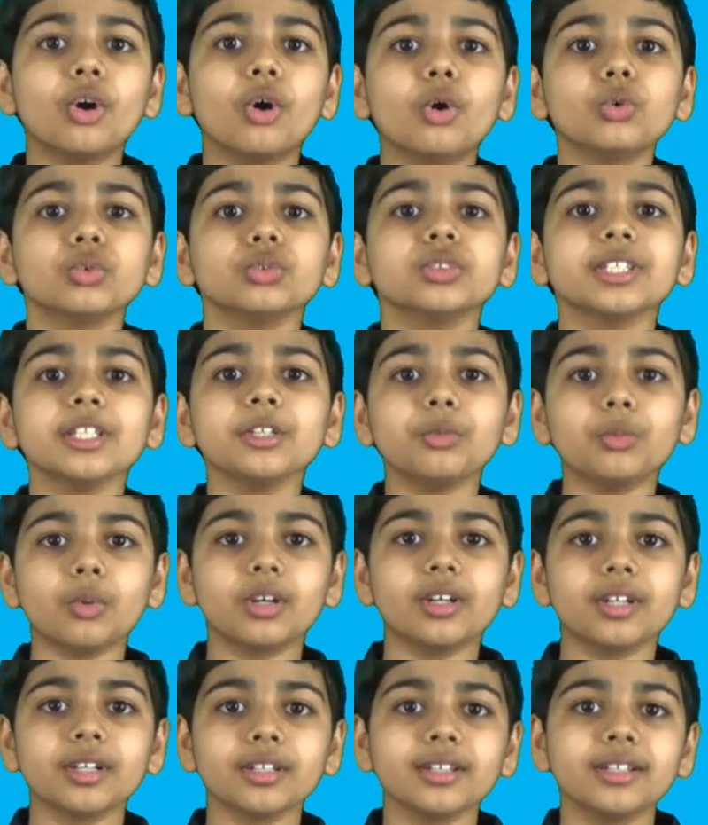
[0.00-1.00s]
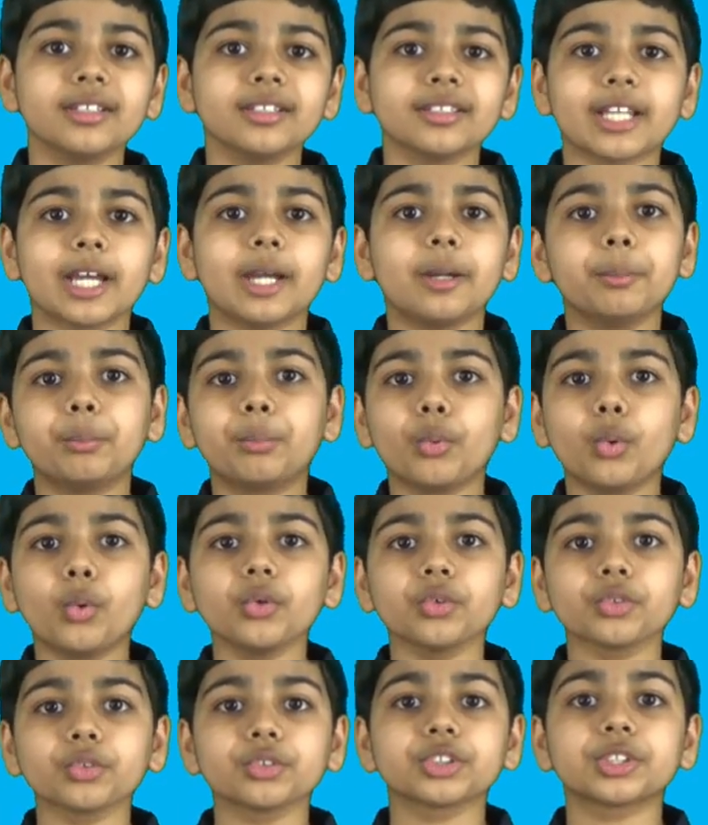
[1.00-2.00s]
only one that
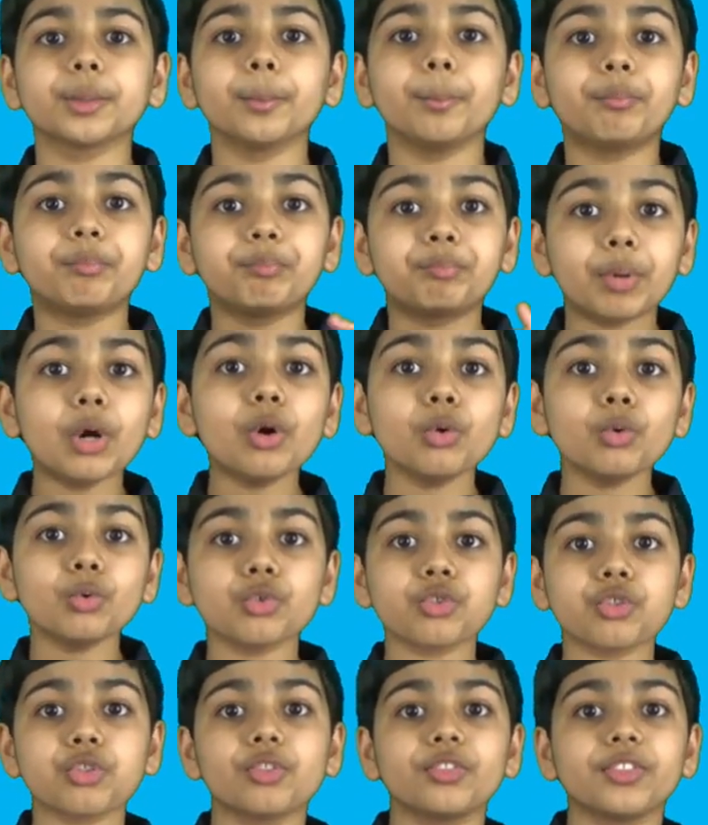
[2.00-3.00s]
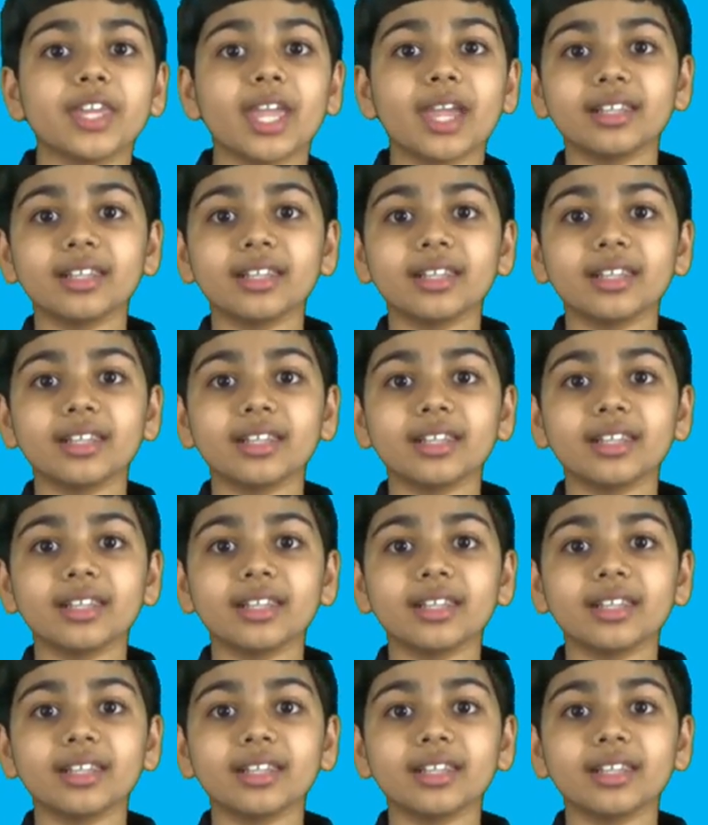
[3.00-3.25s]
borders both the